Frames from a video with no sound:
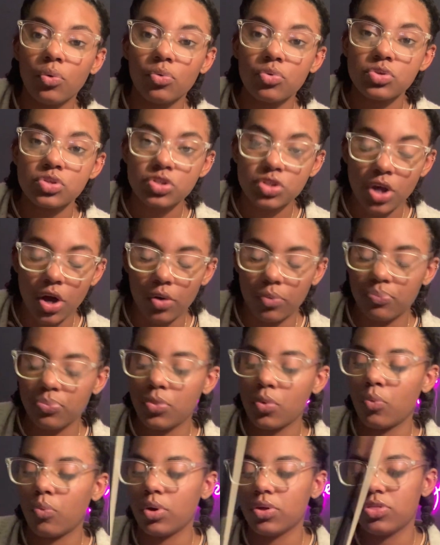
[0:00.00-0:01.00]
So,
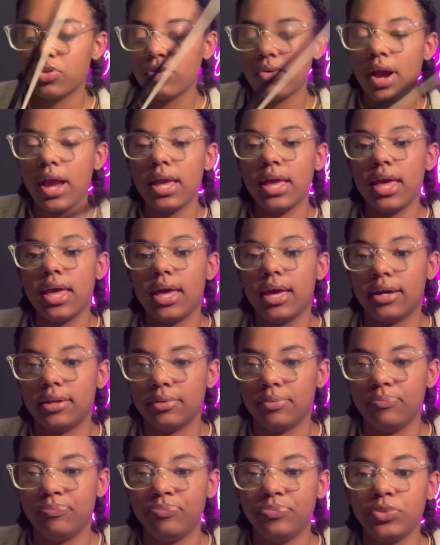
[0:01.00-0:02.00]
with your right hand,
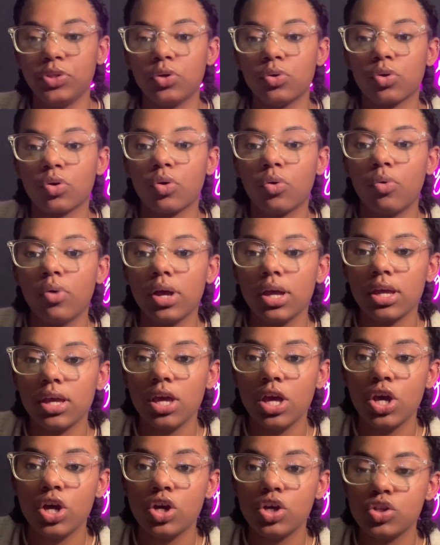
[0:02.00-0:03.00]
you're going
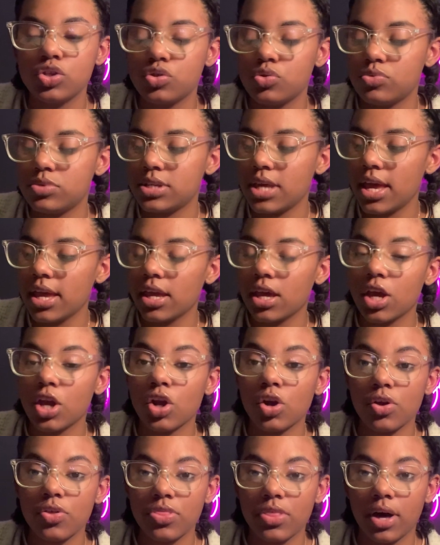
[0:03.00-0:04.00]
to take
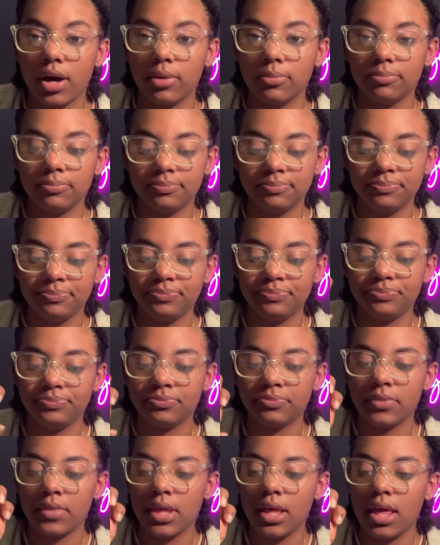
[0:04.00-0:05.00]
your thumb
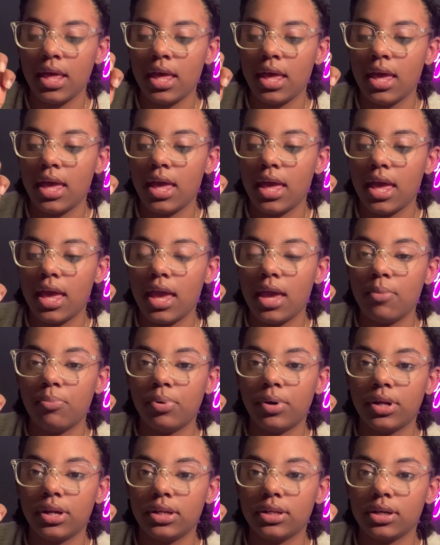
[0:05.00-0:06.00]
and
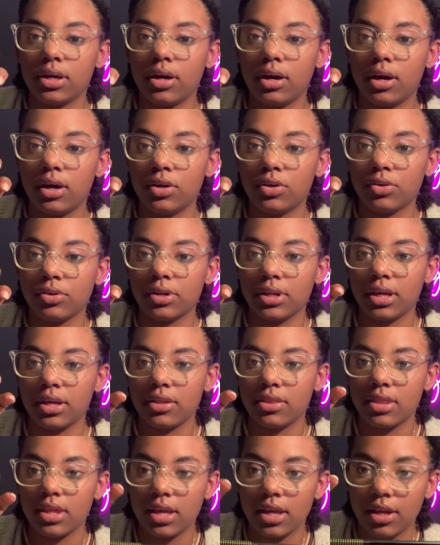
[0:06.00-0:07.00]
put it underneath
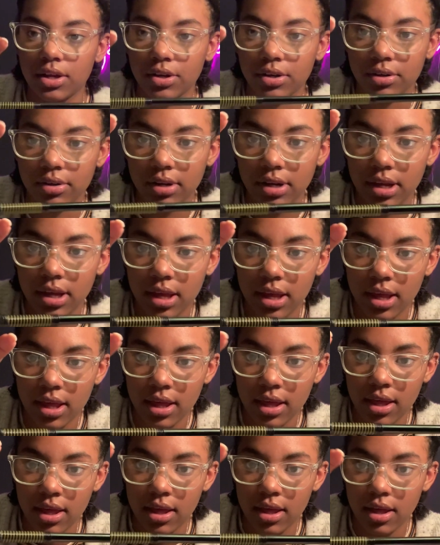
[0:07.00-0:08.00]
here.
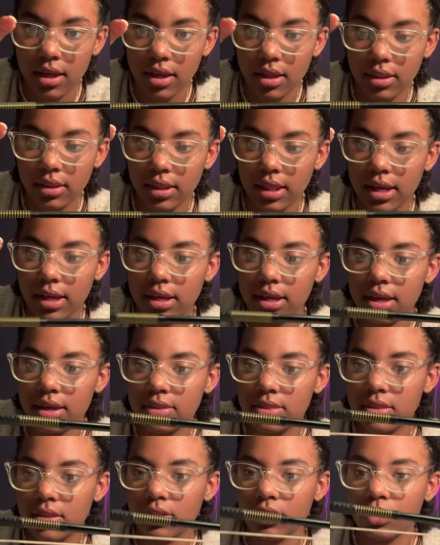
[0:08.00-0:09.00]
Like
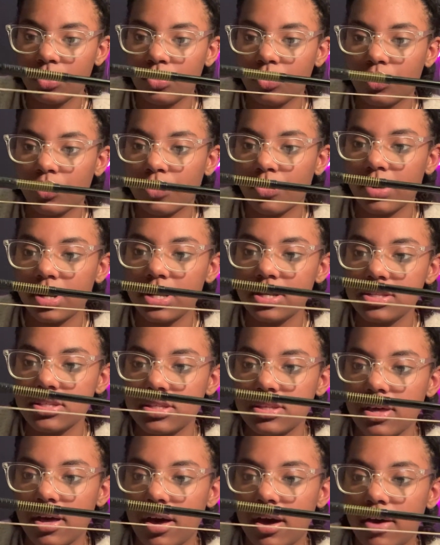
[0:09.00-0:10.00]
in the little crease
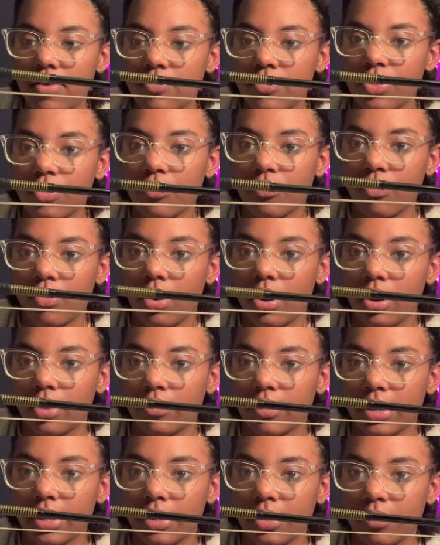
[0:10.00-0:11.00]
of the frog
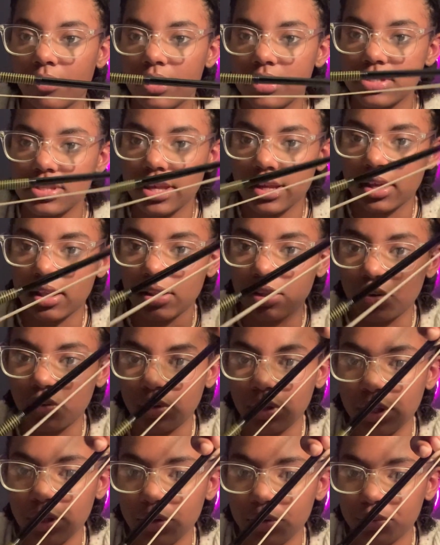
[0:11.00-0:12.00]
right here where it's like a little
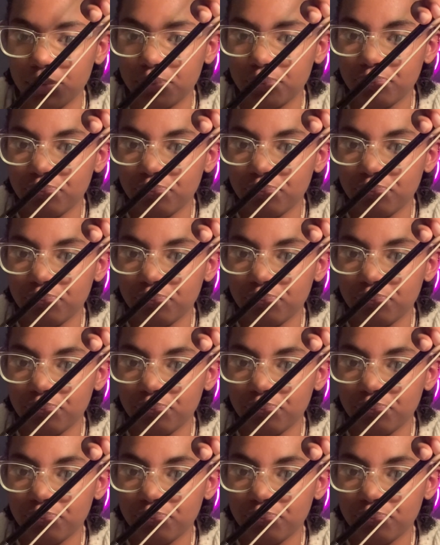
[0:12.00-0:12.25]
U.